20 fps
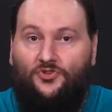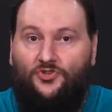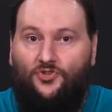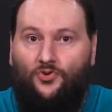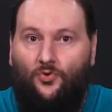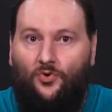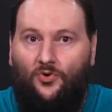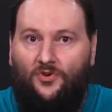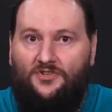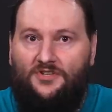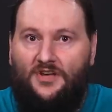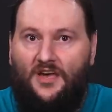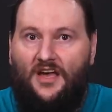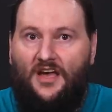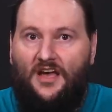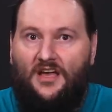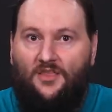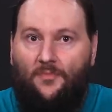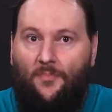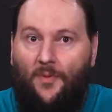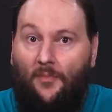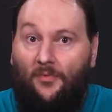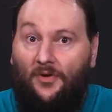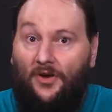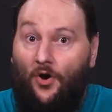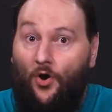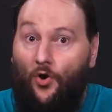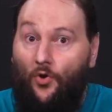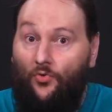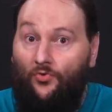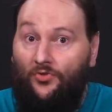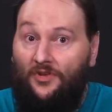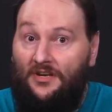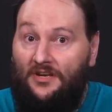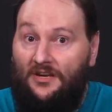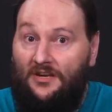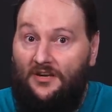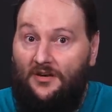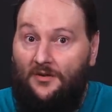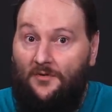in stores, and the public only
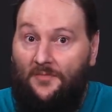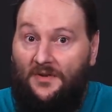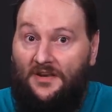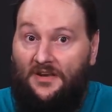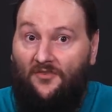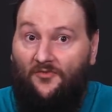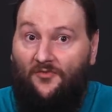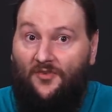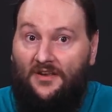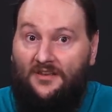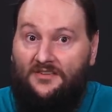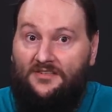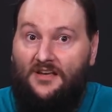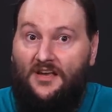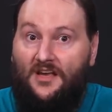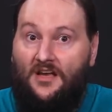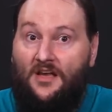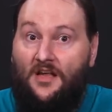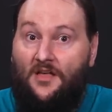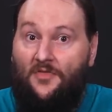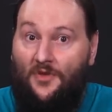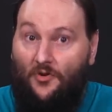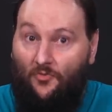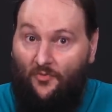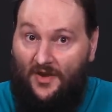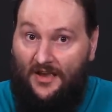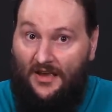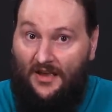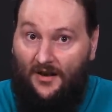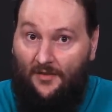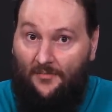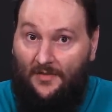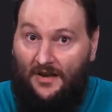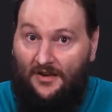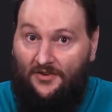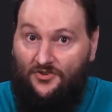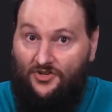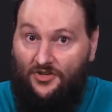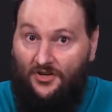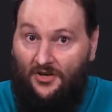needed to be convinced that
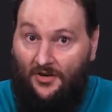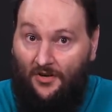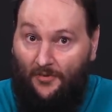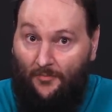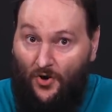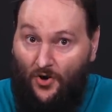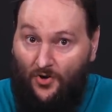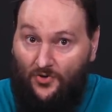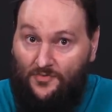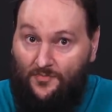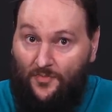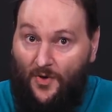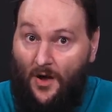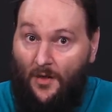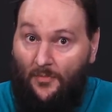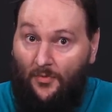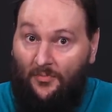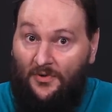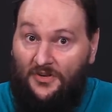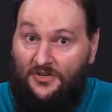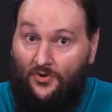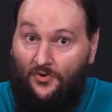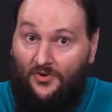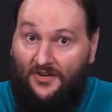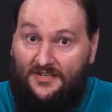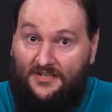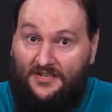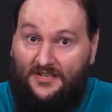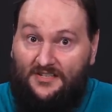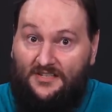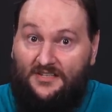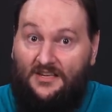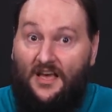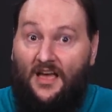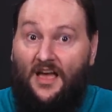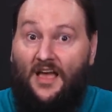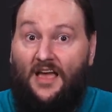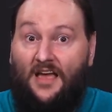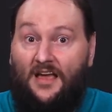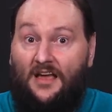reanimated GMOs probably don't exist
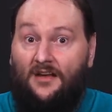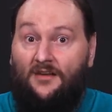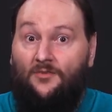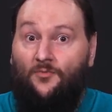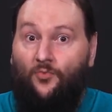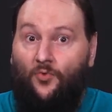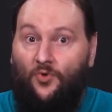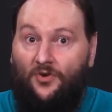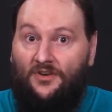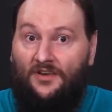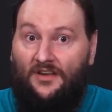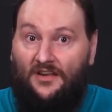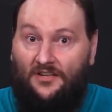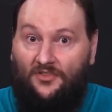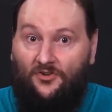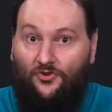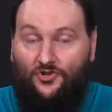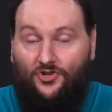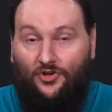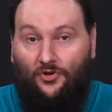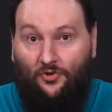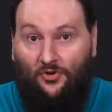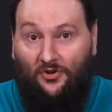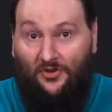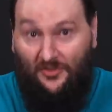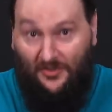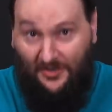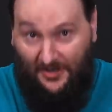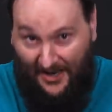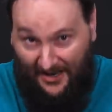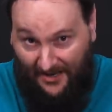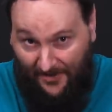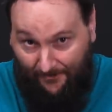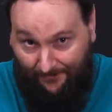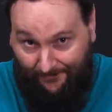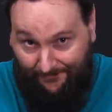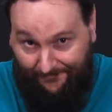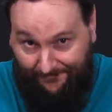and wouldn't eat their children in the night.